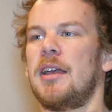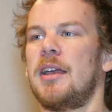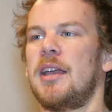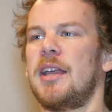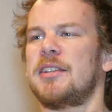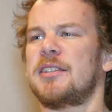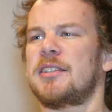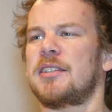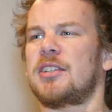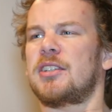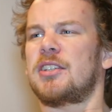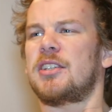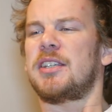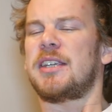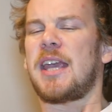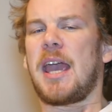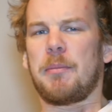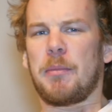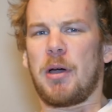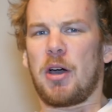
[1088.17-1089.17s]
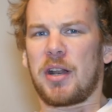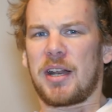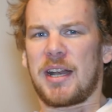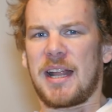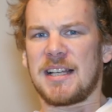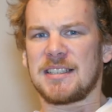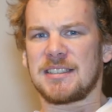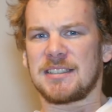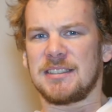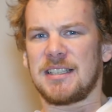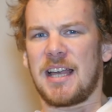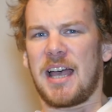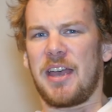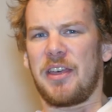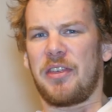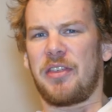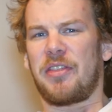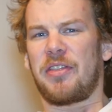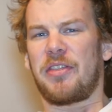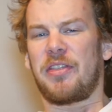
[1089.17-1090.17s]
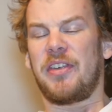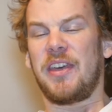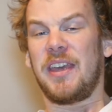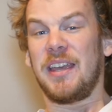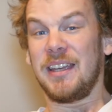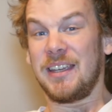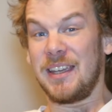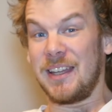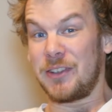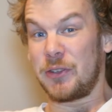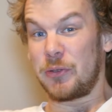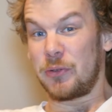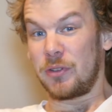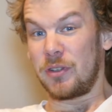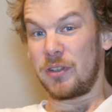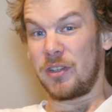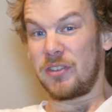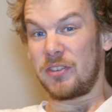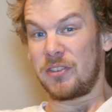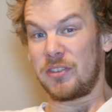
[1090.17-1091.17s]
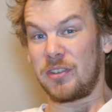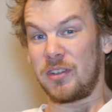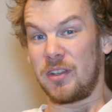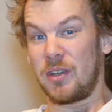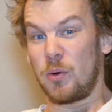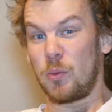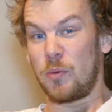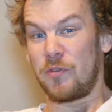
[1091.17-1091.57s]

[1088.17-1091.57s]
It came out at Essen. I think it's